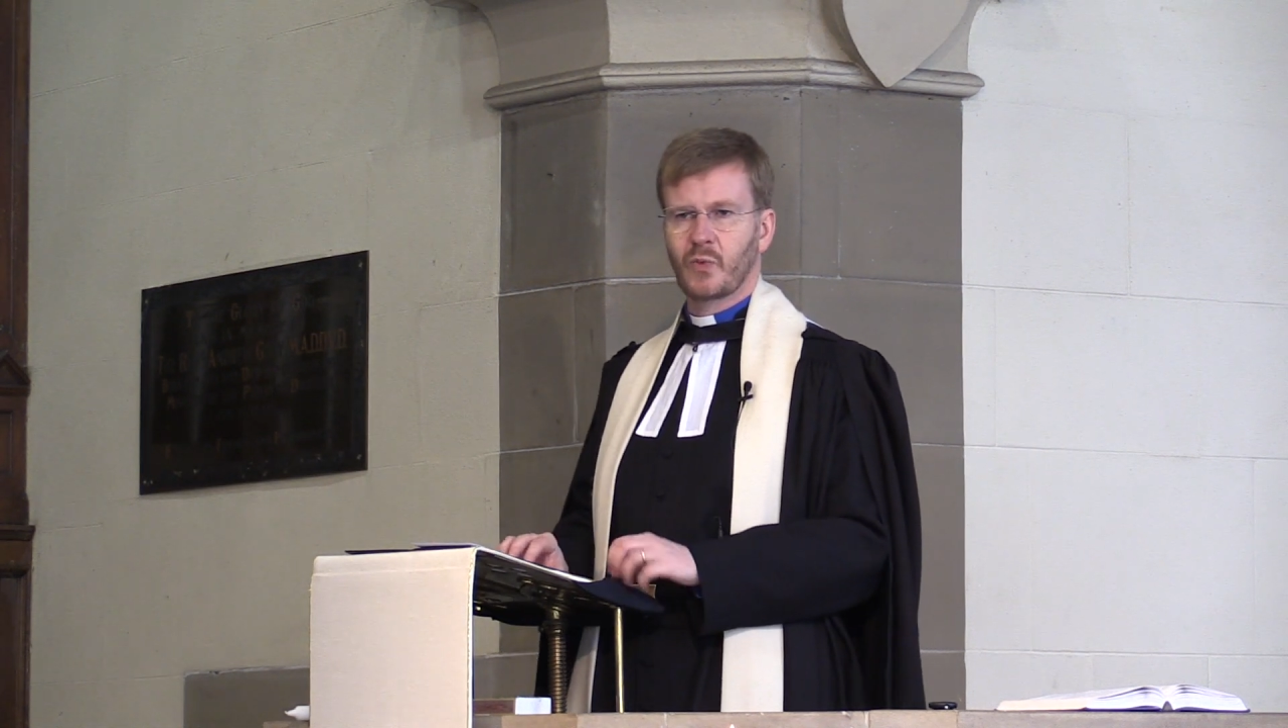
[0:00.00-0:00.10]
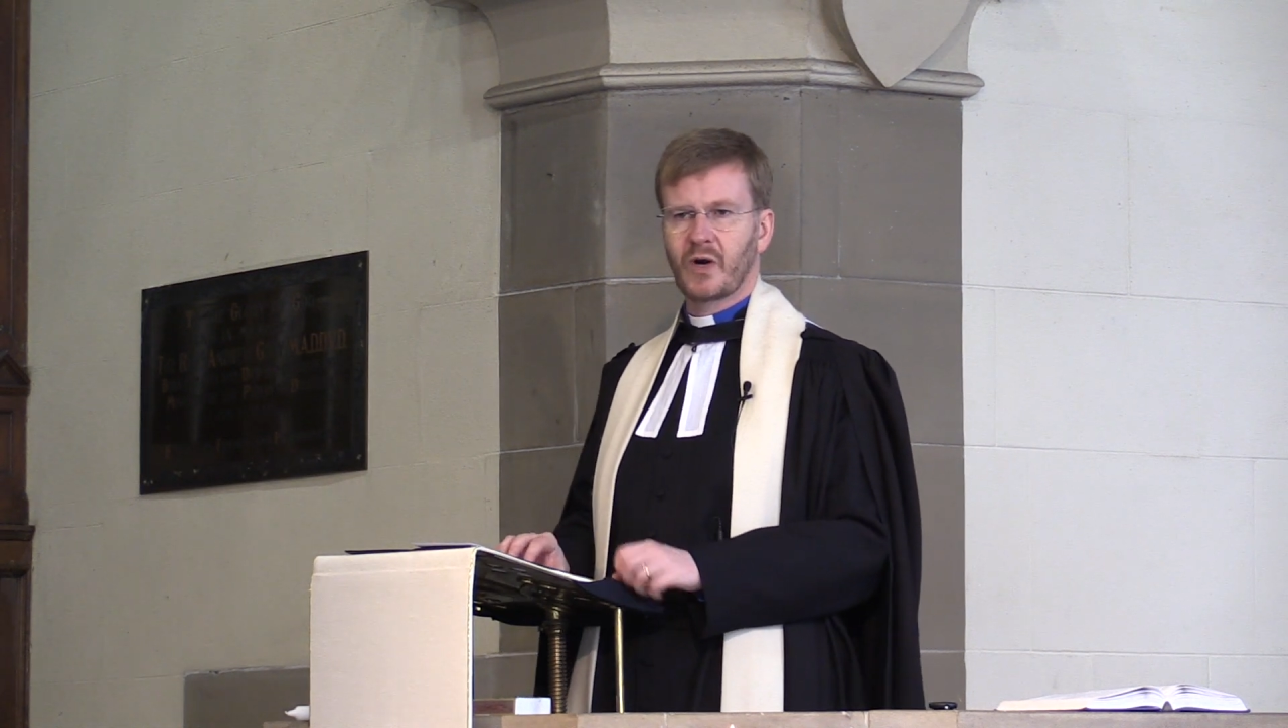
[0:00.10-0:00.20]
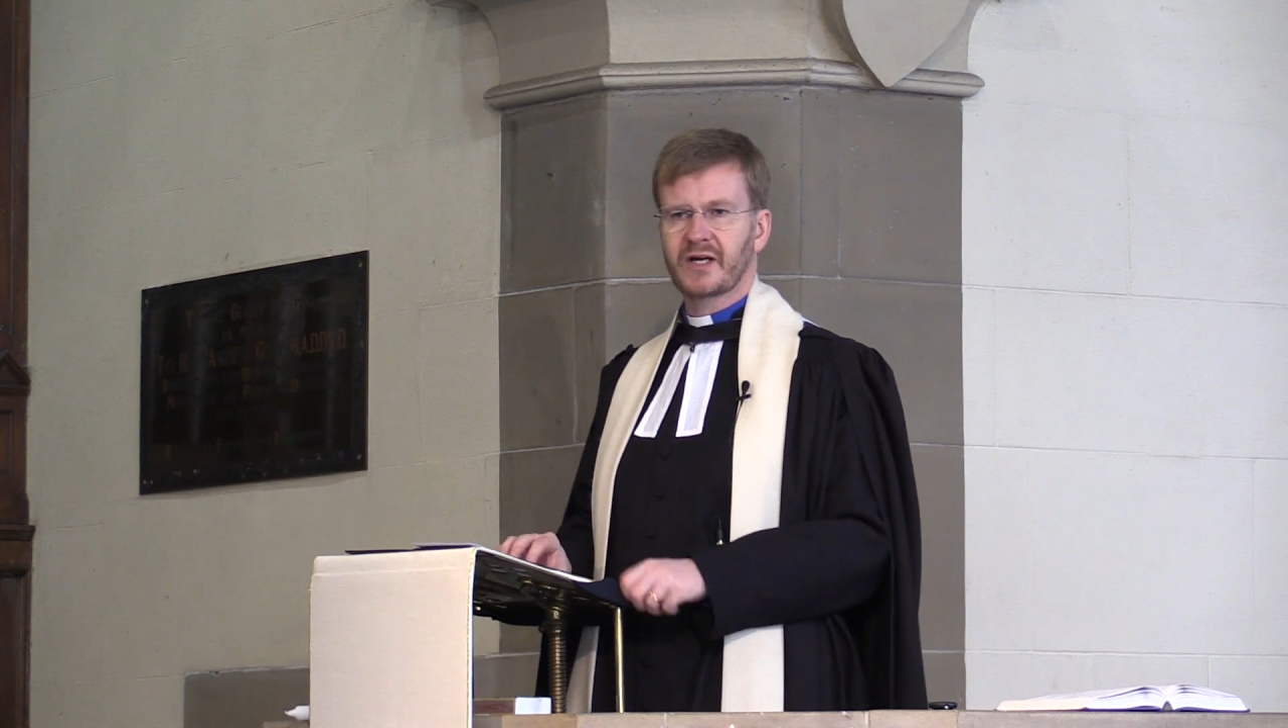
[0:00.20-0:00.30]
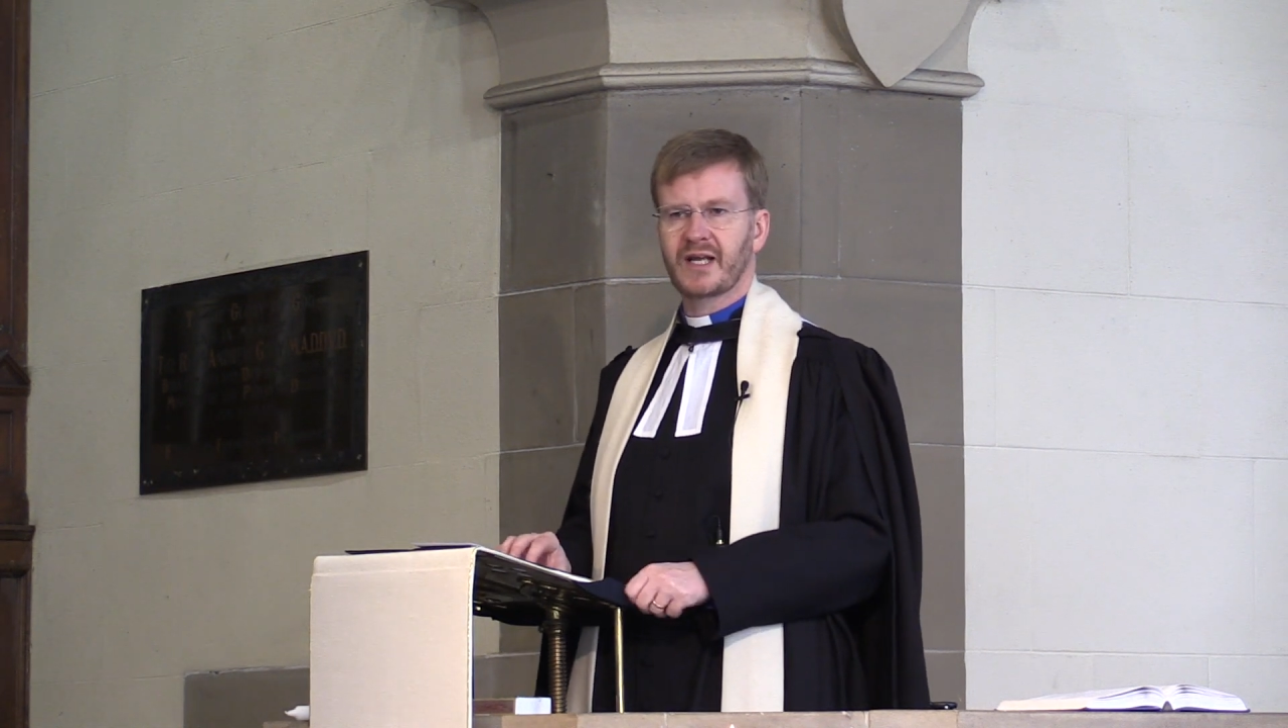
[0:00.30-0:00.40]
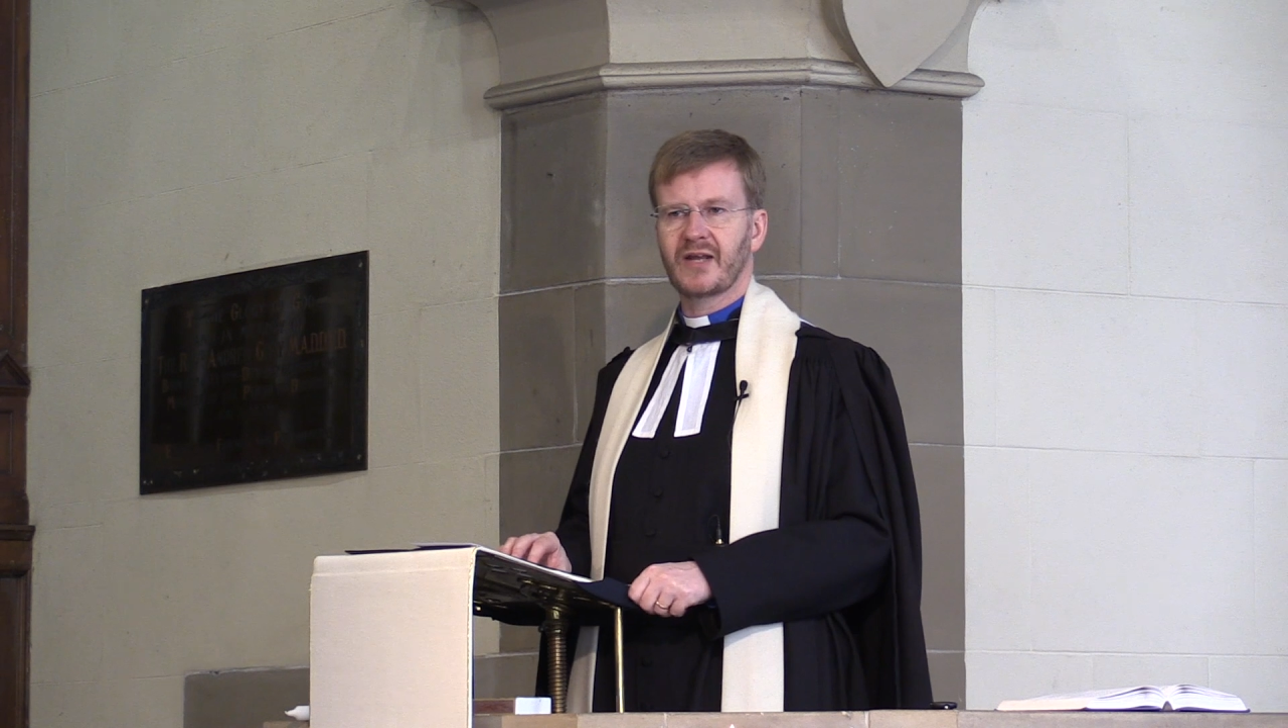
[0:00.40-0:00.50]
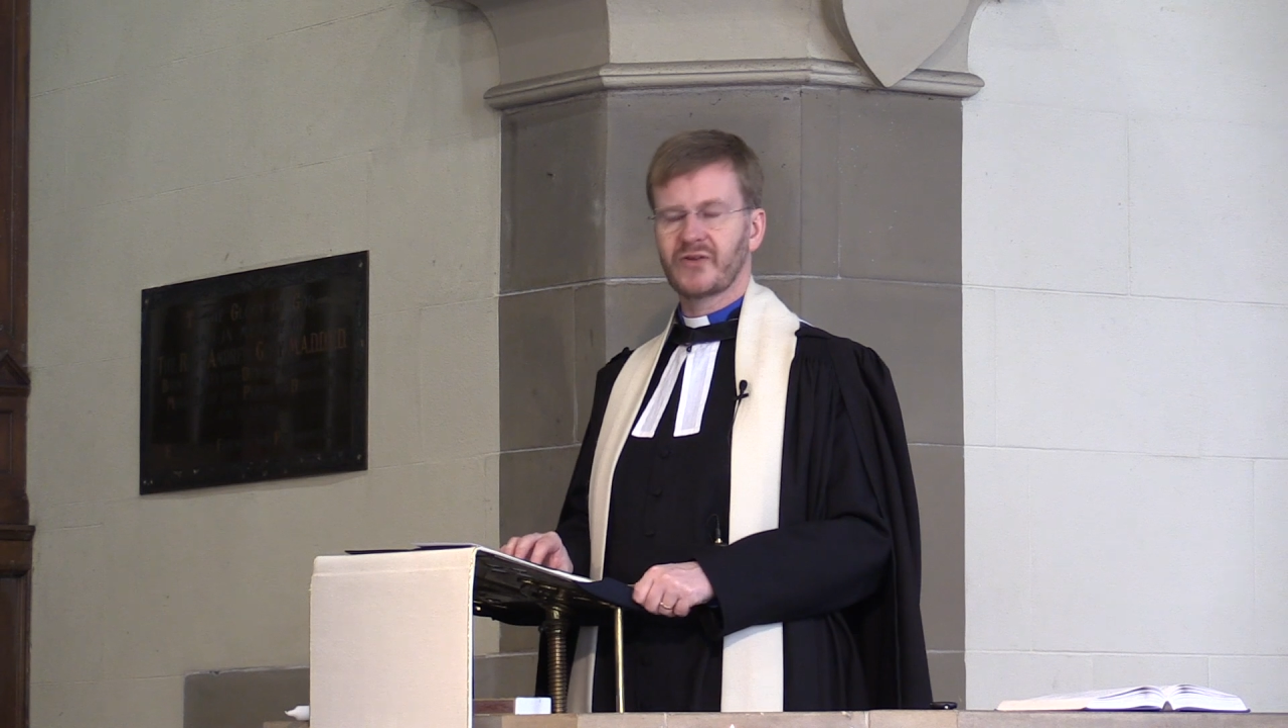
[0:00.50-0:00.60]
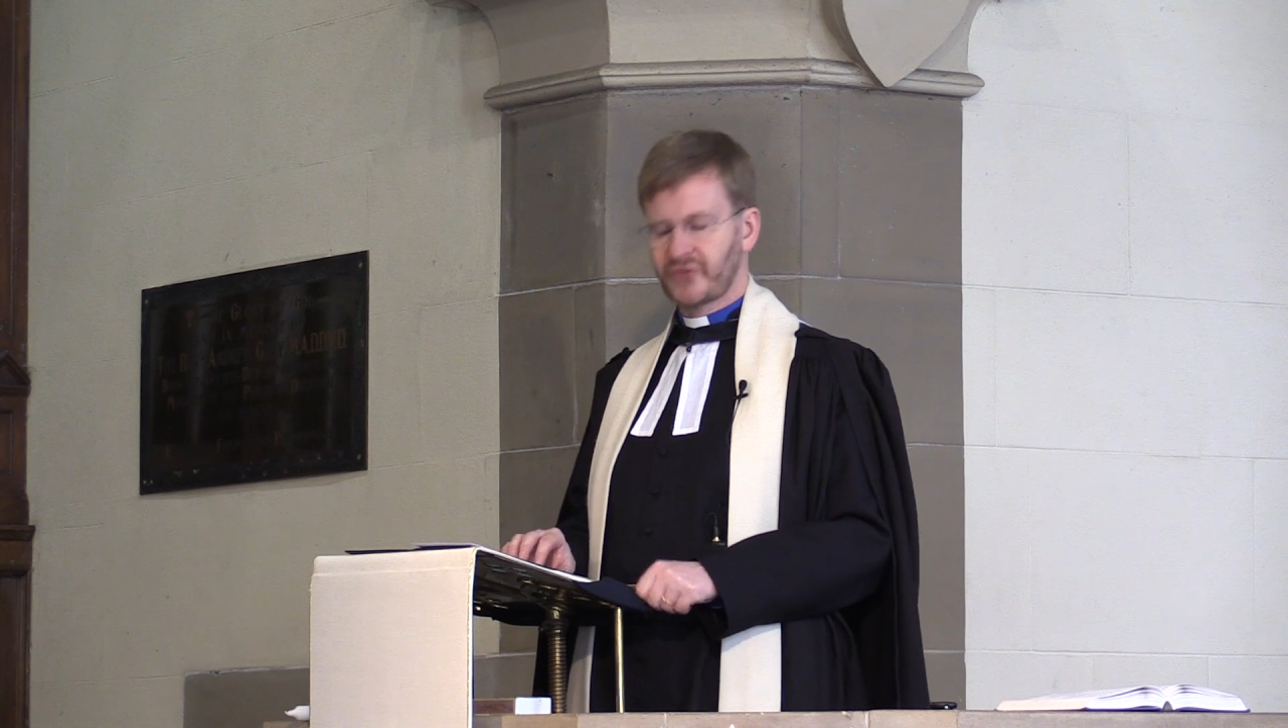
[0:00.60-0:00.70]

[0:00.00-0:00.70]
working